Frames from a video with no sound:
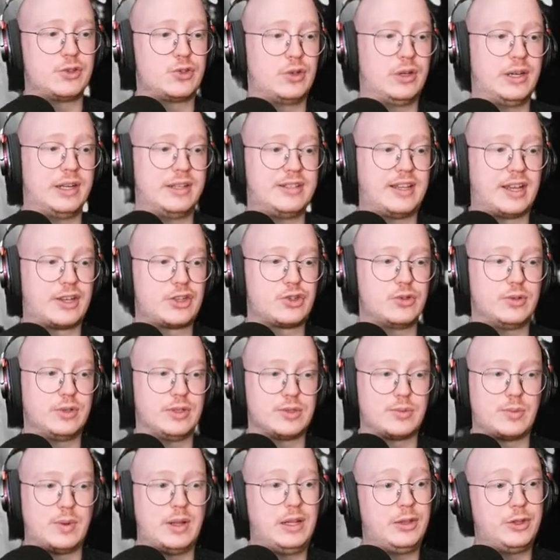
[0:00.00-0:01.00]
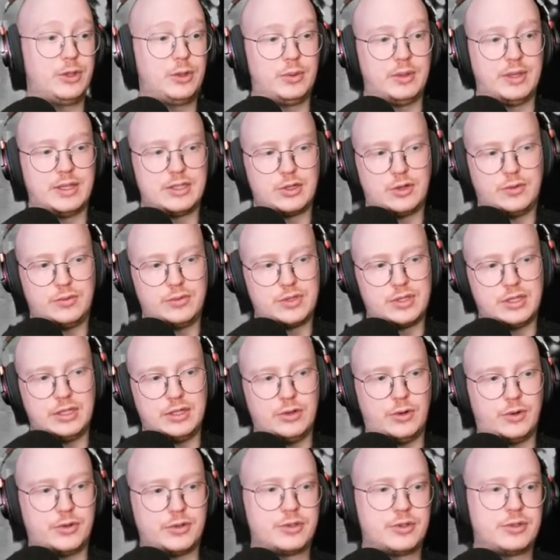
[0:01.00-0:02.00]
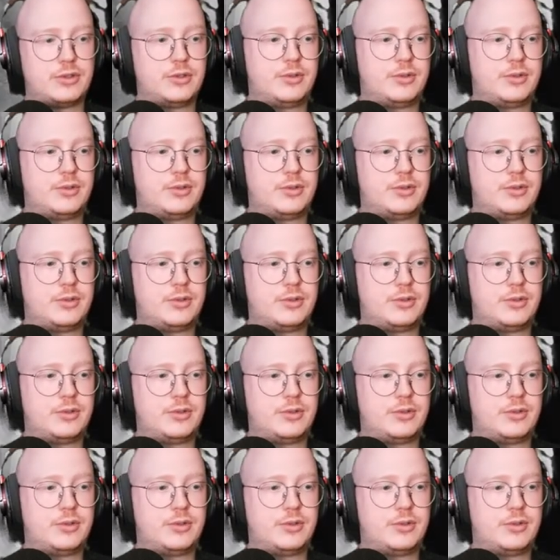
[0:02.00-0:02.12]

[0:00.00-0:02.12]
solid texturing as well. Though that's obviously not